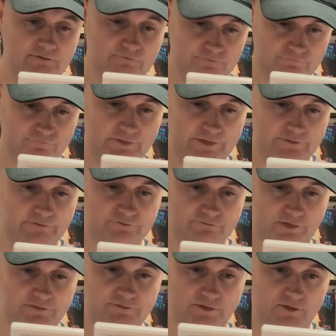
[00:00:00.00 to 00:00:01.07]
it really does
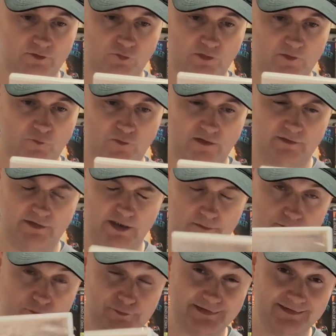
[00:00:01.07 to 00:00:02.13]
rent out quite well here,
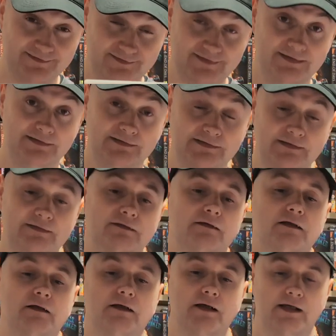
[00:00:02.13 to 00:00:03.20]
but we need
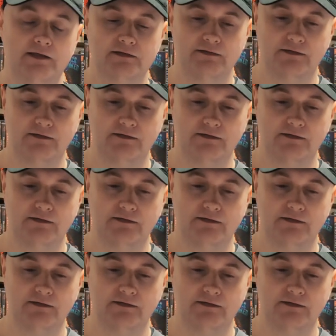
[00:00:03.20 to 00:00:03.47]
a